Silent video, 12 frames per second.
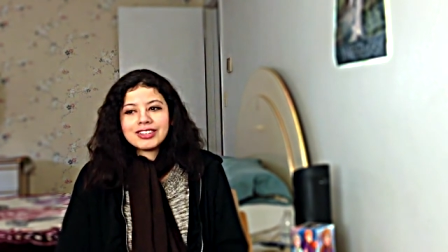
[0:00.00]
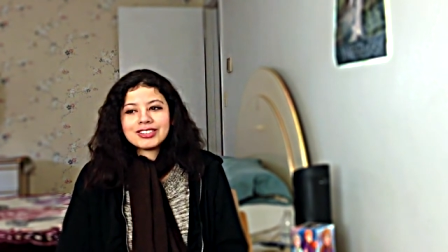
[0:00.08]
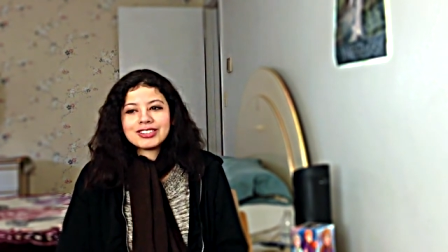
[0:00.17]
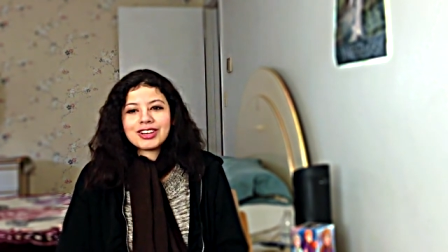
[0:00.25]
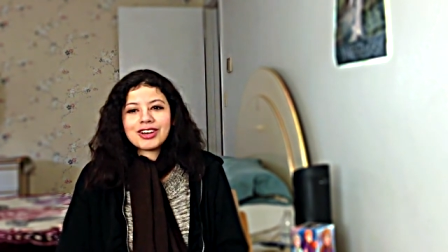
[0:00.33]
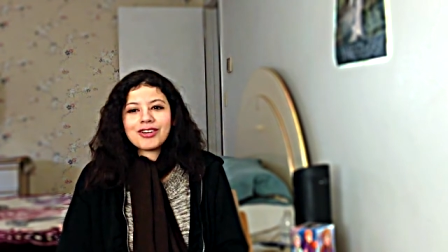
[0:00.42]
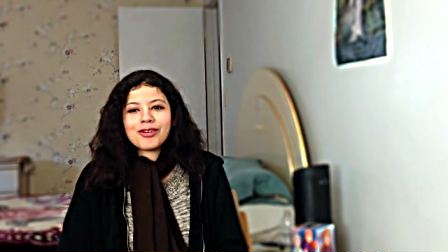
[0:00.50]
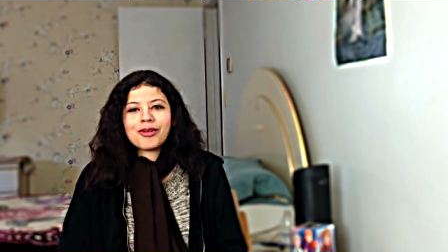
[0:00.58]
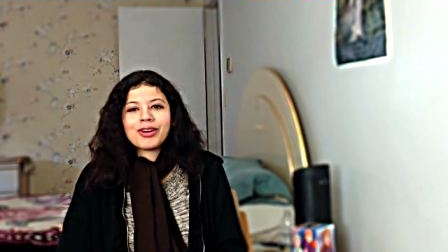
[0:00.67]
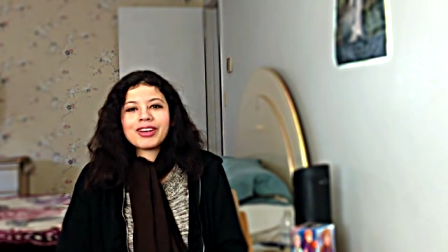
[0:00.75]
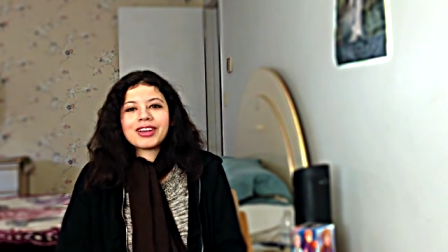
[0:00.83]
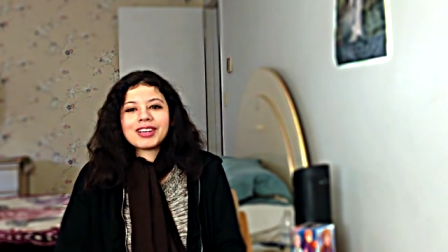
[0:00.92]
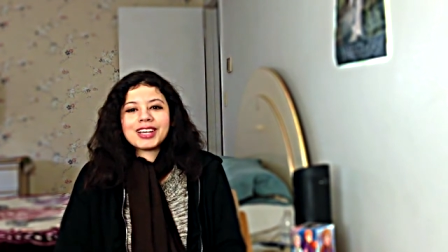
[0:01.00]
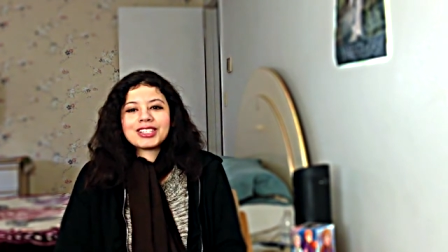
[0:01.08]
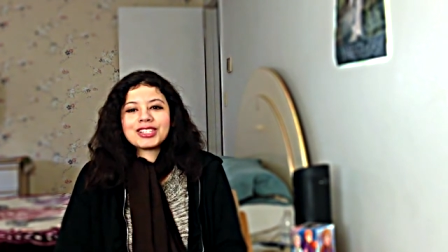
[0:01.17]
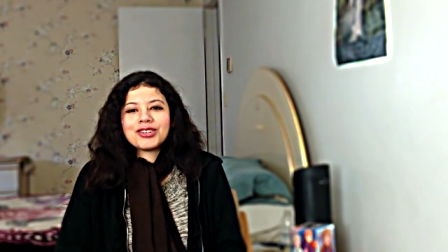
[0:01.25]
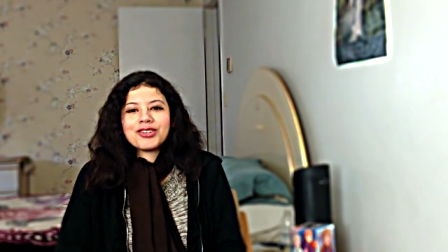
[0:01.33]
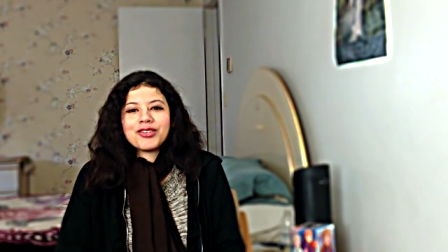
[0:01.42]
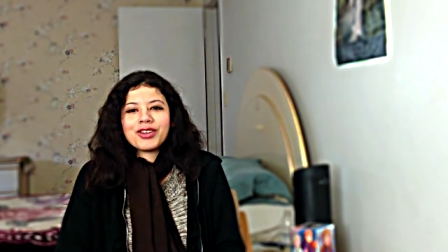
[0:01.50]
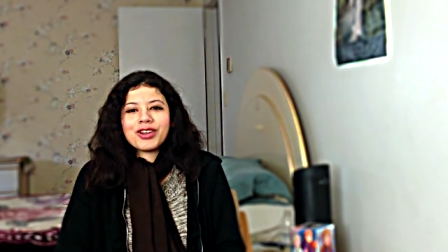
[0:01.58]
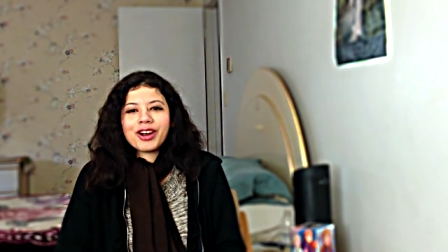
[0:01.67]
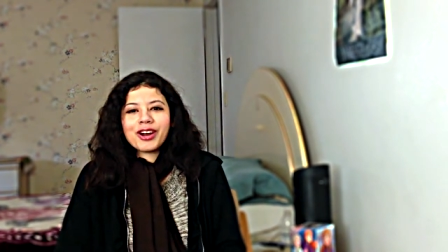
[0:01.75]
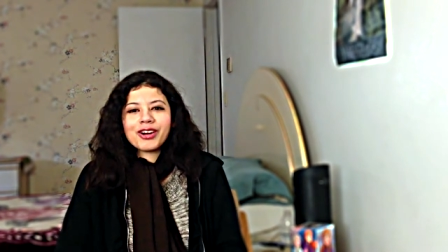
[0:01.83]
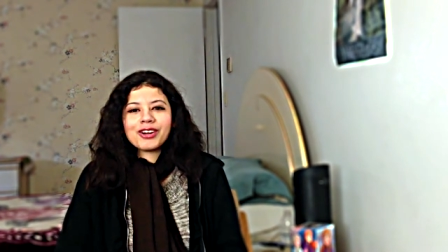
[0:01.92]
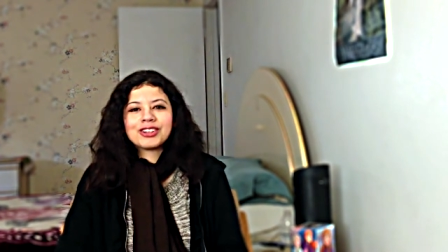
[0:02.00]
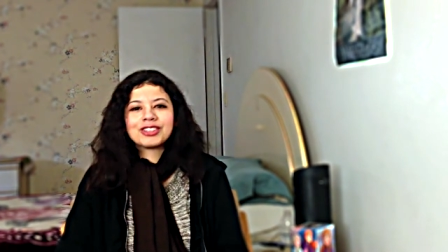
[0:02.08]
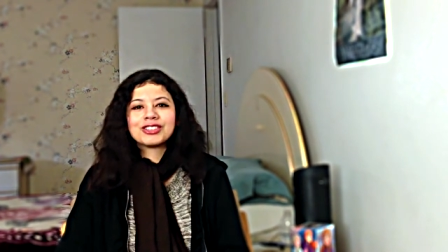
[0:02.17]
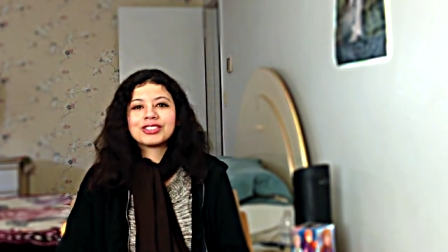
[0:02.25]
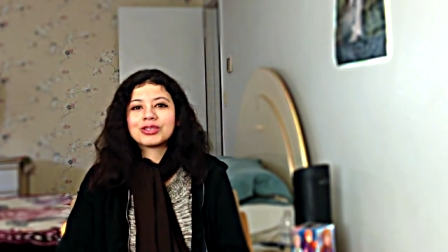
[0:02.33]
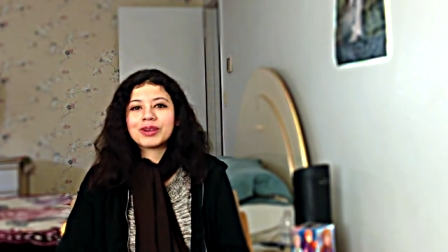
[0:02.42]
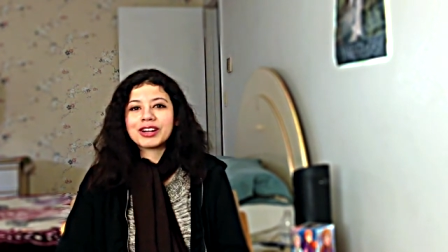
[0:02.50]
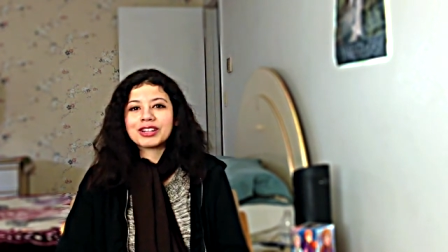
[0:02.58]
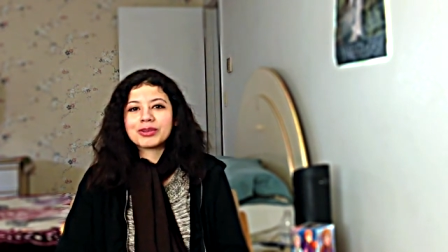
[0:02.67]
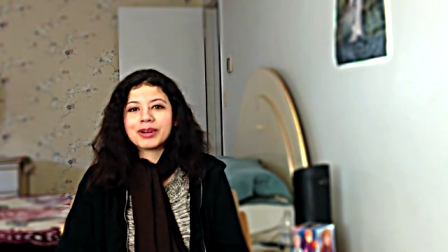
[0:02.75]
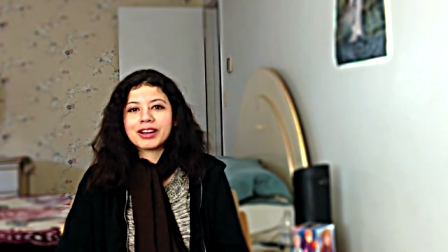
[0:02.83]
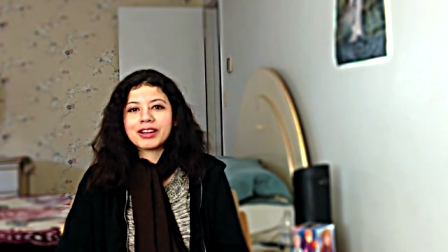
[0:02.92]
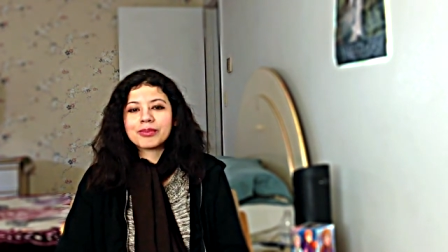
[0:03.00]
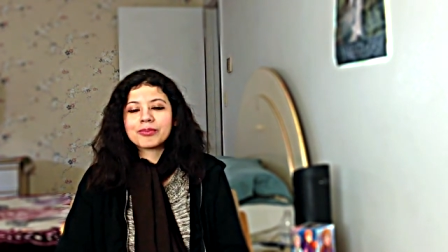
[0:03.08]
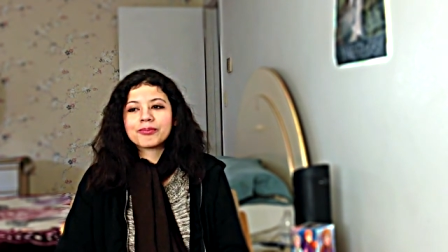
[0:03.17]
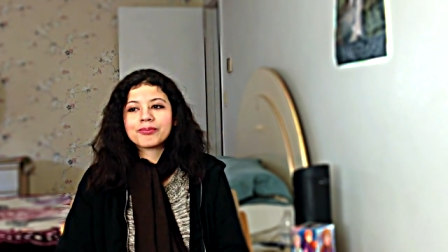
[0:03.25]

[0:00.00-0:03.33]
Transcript: So it's a new year, twenty twenty,